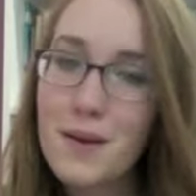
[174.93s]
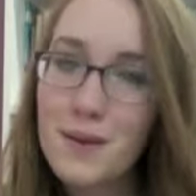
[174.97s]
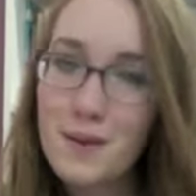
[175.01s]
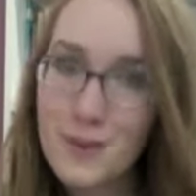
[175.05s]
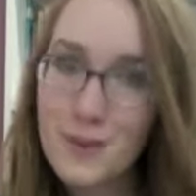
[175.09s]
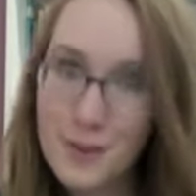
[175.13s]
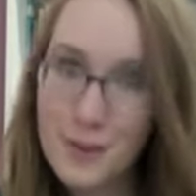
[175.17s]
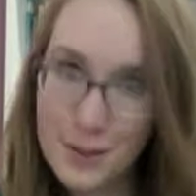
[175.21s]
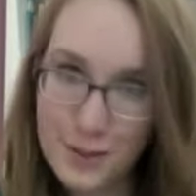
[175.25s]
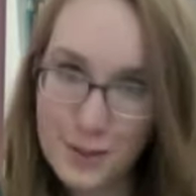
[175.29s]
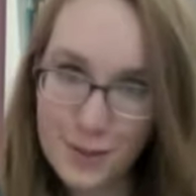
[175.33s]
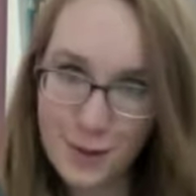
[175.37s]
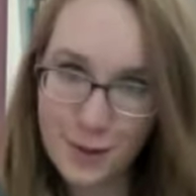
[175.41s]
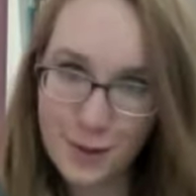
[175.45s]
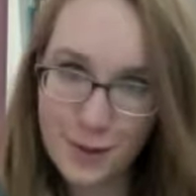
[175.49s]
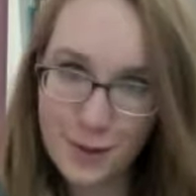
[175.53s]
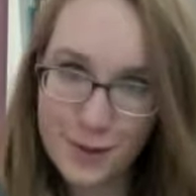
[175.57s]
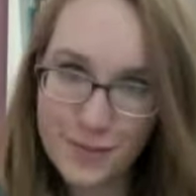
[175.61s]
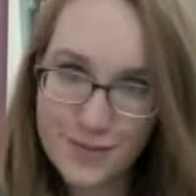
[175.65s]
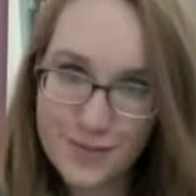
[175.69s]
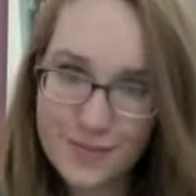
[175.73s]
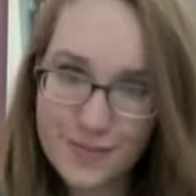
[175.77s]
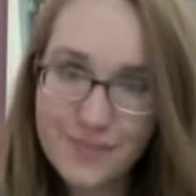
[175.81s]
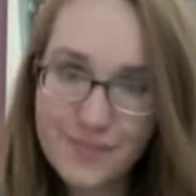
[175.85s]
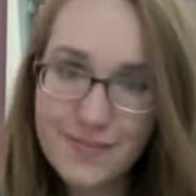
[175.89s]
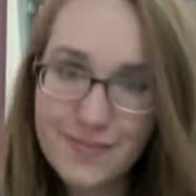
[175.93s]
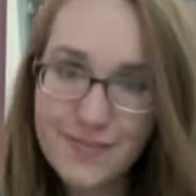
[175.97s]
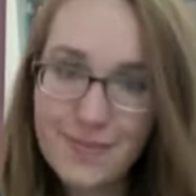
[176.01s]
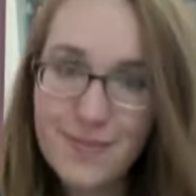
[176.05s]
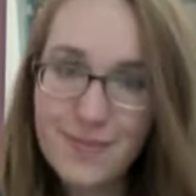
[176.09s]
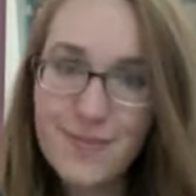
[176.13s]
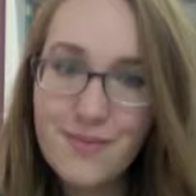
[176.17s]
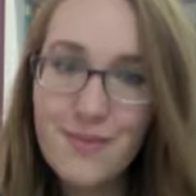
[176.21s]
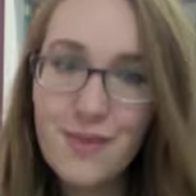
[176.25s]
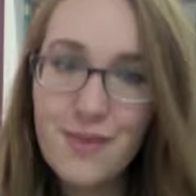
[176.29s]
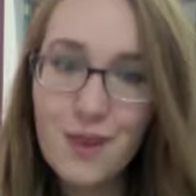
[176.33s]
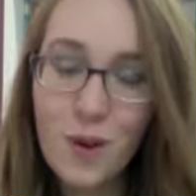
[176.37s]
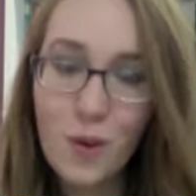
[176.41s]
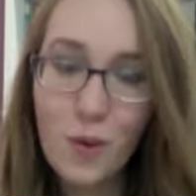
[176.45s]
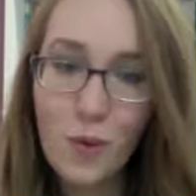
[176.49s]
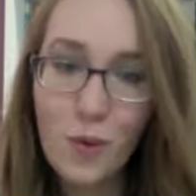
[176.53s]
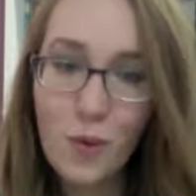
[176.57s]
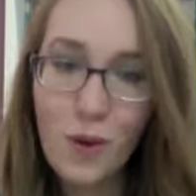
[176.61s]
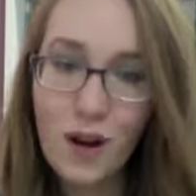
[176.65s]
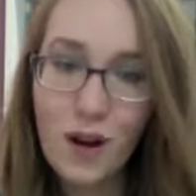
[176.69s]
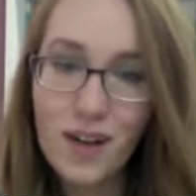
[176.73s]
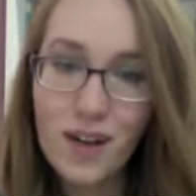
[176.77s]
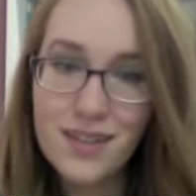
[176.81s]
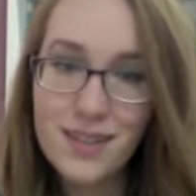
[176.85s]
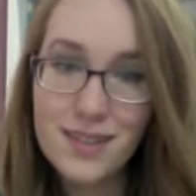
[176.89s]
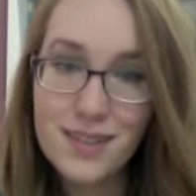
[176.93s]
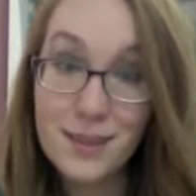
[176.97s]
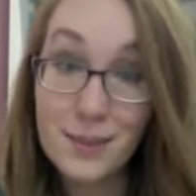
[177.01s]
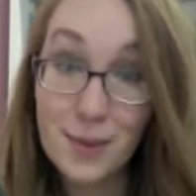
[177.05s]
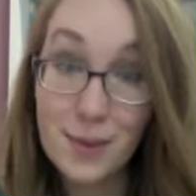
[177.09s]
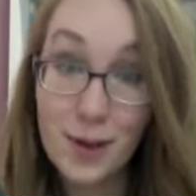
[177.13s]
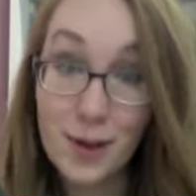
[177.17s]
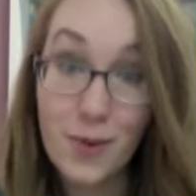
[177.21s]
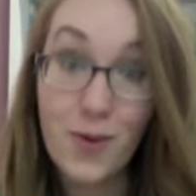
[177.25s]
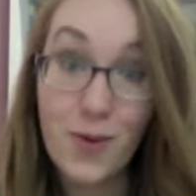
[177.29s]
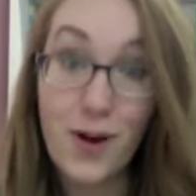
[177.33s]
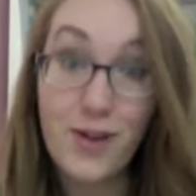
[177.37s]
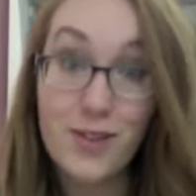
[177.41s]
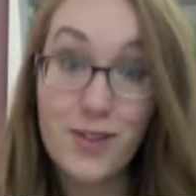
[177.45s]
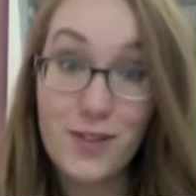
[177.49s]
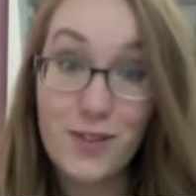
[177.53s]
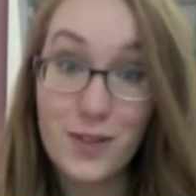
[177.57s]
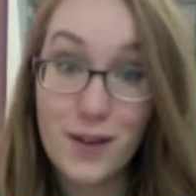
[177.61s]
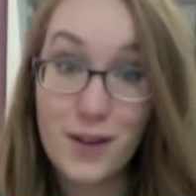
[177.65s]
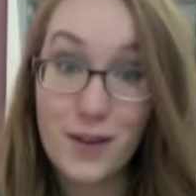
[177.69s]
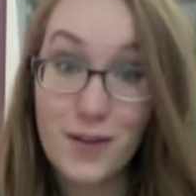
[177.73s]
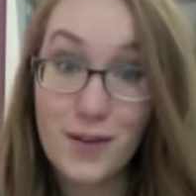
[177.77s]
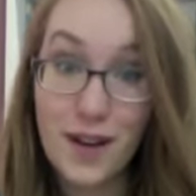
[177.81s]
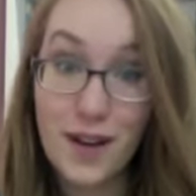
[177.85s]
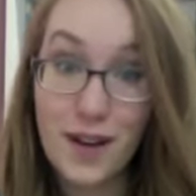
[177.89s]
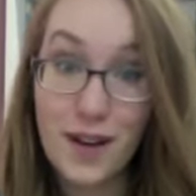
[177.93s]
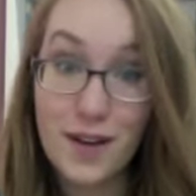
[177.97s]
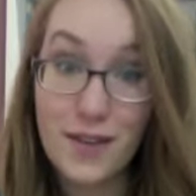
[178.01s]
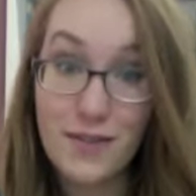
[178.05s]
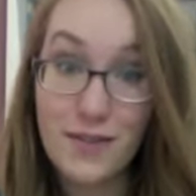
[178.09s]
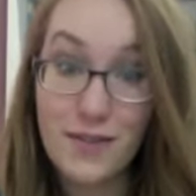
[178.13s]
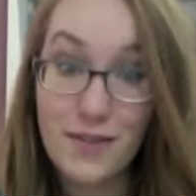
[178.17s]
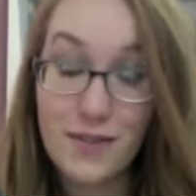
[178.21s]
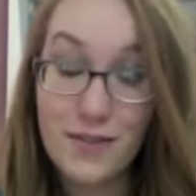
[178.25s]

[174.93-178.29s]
this girl was the Blair Waldorf of